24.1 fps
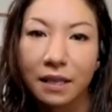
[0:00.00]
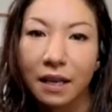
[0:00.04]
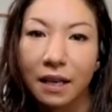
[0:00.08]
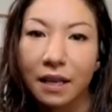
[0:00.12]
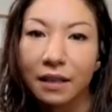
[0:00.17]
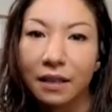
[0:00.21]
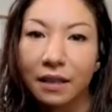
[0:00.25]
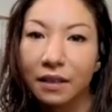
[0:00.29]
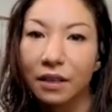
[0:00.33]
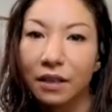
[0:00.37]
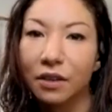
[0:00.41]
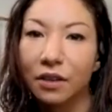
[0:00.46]
And
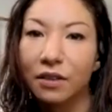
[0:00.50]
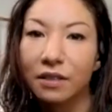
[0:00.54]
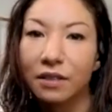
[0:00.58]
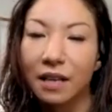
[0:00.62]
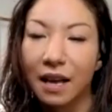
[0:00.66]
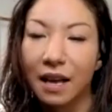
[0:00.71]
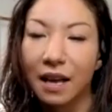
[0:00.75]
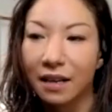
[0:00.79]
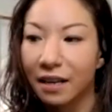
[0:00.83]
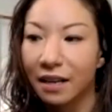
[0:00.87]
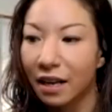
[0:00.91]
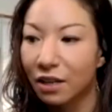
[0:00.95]
then there's
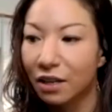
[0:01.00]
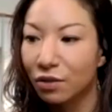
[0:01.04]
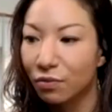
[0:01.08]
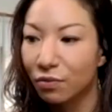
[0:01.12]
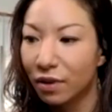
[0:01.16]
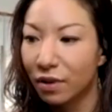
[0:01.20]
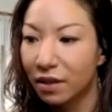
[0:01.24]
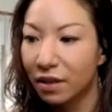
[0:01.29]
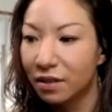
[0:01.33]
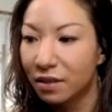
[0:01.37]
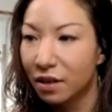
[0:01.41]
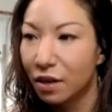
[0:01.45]
that next
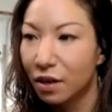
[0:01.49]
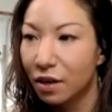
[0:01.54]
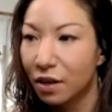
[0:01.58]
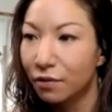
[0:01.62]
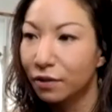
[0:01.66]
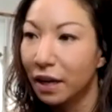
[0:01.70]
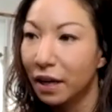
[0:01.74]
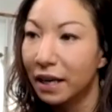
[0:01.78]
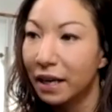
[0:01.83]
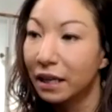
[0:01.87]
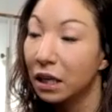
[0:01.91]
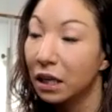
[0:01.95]
risk of
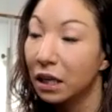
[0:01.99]
like,